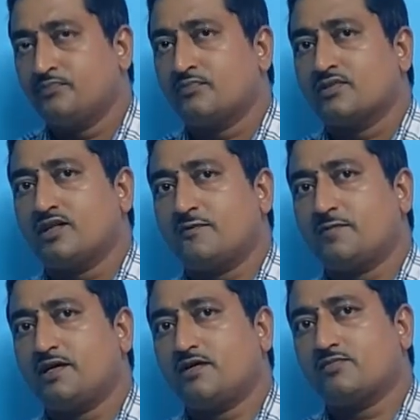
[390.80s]
That
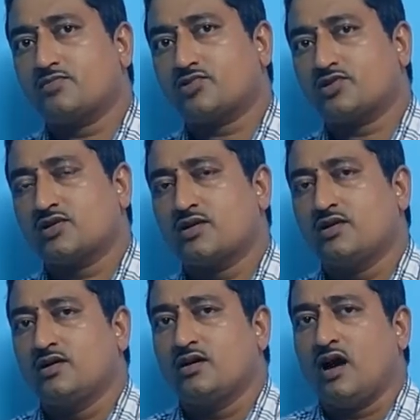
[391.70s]
becomes,
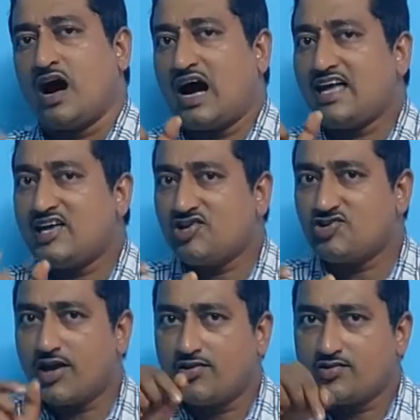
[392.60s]
I
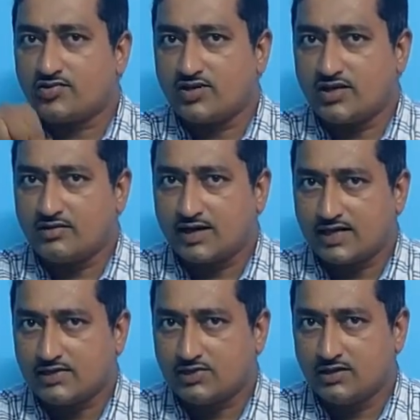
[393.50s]
changes here
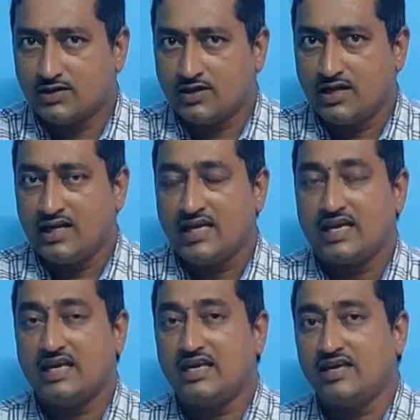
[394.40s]
as
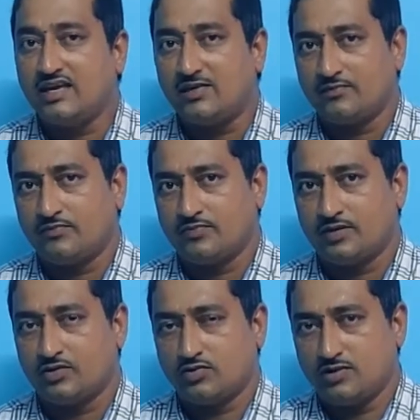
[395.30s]
he.
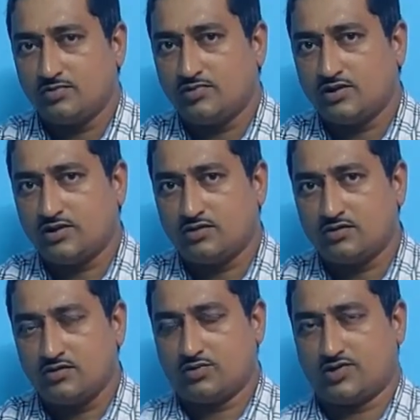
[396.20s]
You remove the
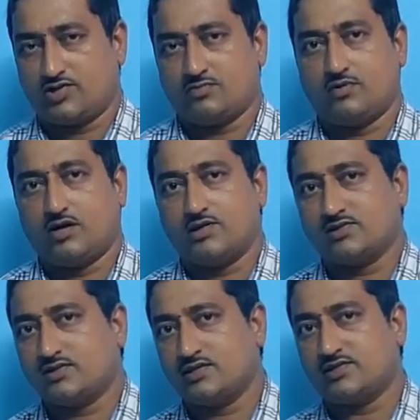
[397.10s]
quotation marks.
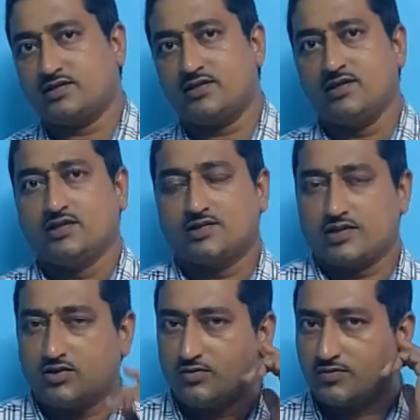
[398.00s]
That's a thing
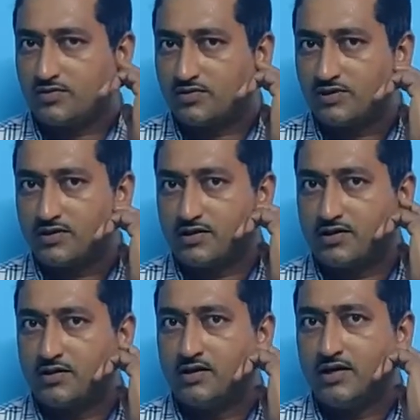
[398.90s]
you observe in
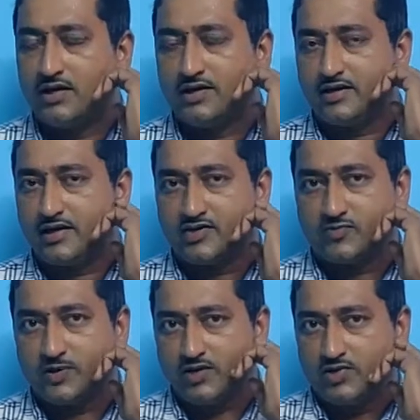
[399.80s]
indirect
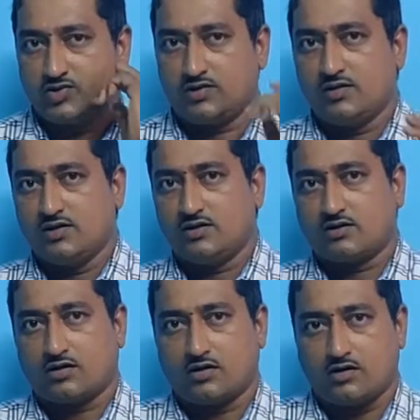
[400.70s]
speech.
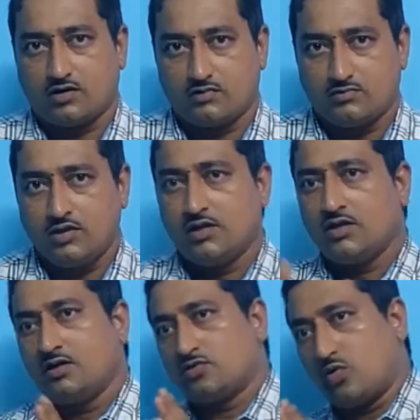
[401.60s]
Ram
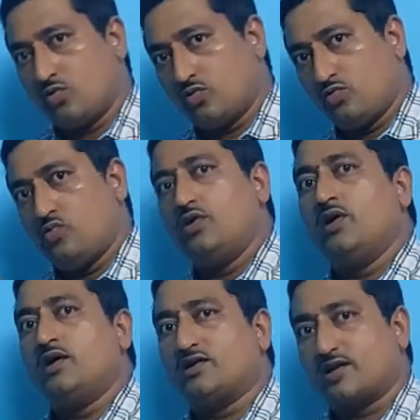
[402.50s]
told
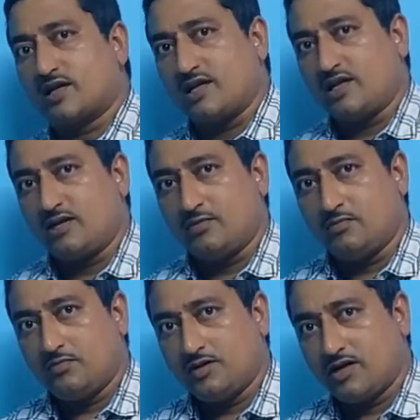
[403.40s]
Rahim.
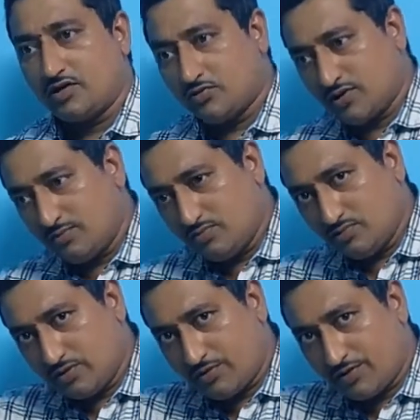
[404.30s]
You remove the
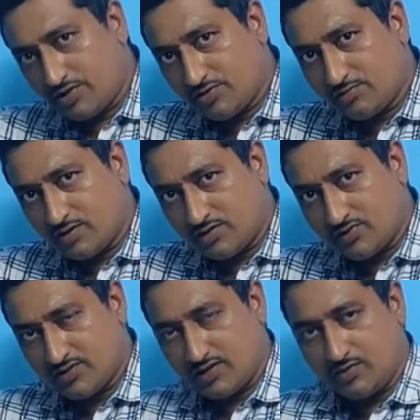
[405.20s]
quotation marks
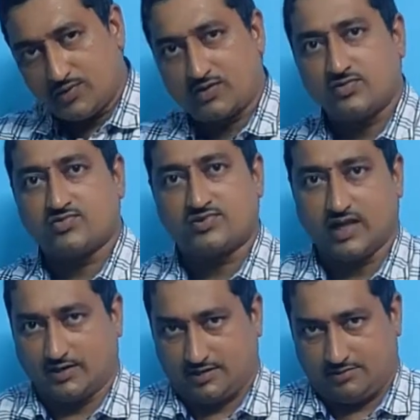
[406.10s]
and introduce
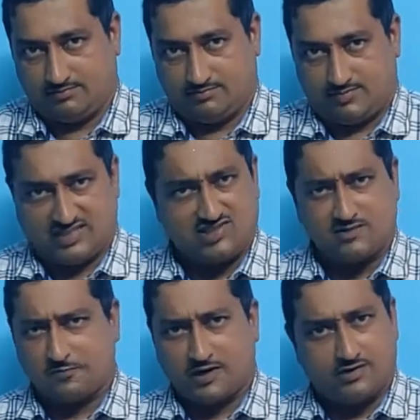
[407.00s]
that. It's not
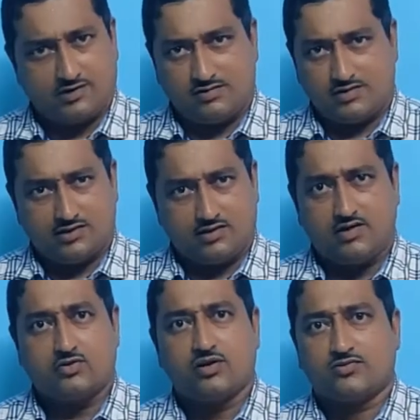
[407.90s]
mandatory that
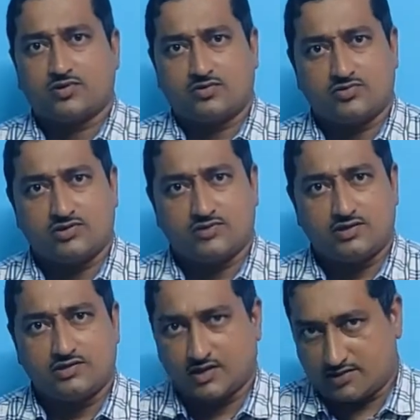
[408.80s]
you have to use the word
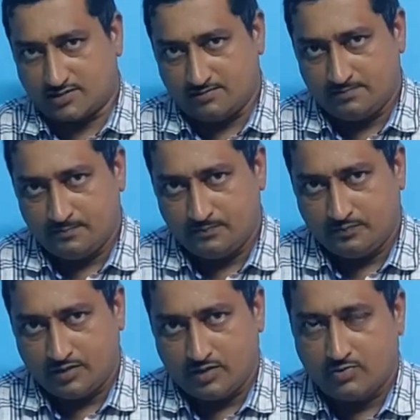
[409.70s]
that.
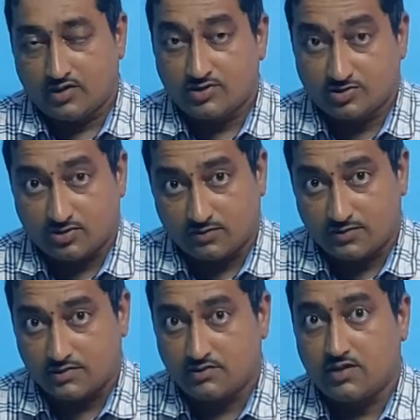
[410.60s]
You can drop the
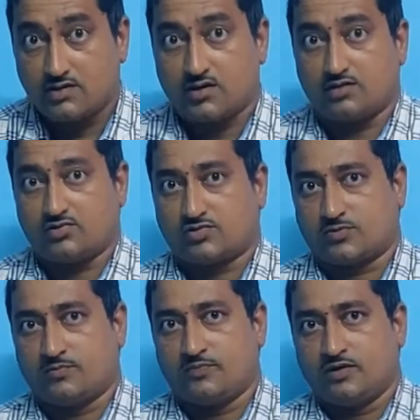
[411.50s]
that also.
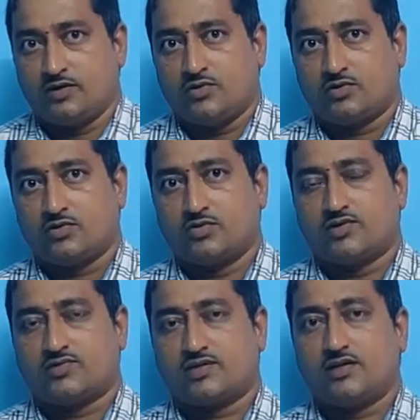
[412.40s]
So you can
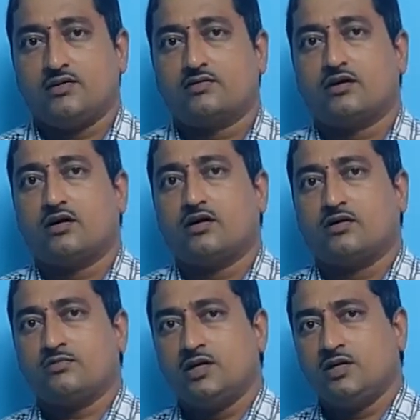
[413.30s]
say
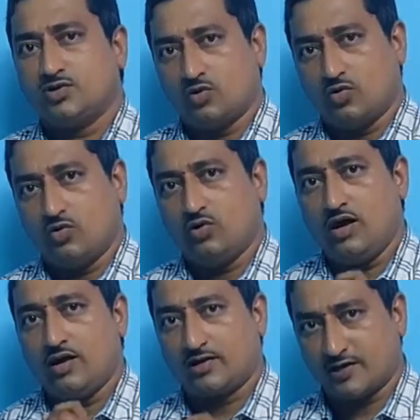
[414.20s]
Ram
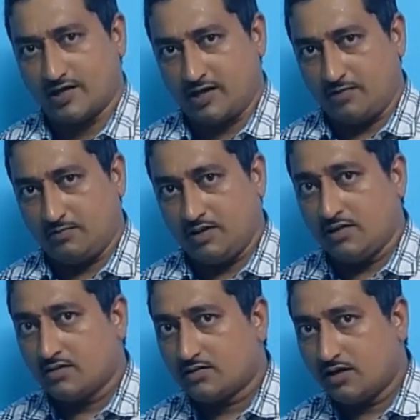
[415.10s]
told Rahim
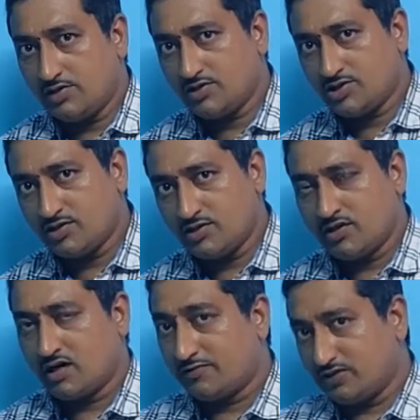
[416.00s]
that,
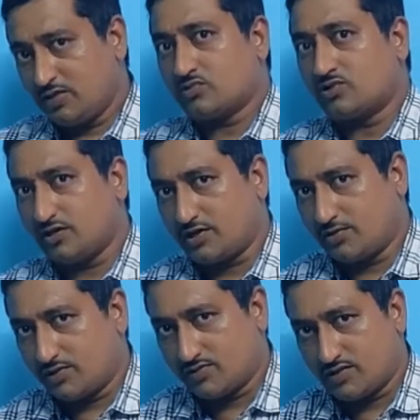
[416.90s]
or without that you
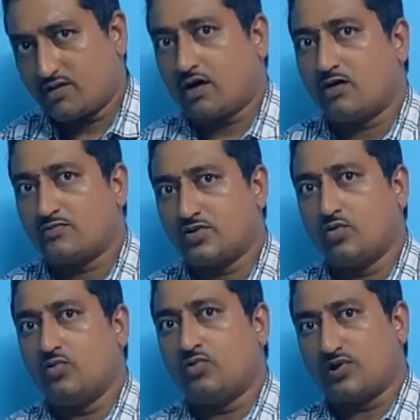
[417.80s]
can say Ram
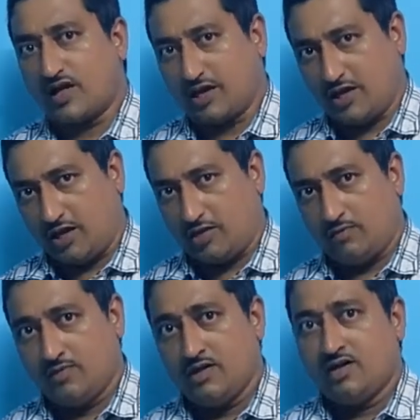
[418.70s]
told
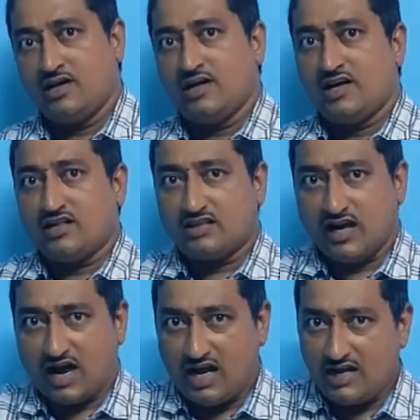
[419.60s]
Rahim,
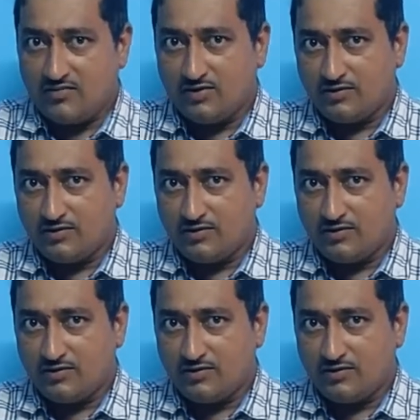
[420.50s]
I will